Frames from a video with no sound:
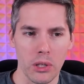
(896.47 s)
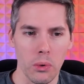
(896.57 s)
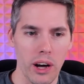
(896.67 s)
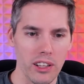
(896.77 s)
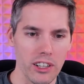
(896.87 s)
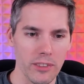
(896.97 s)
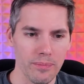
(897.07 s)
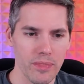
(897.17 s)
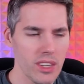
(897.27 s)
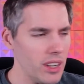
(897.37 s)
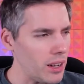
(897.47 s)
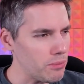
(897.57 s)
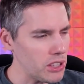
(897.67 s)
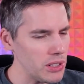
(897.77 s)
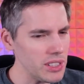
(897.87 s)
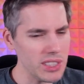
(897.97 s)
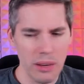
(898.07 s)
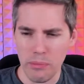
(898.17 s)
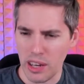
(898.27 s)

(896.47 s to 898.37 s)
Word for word: Queller. But there is some...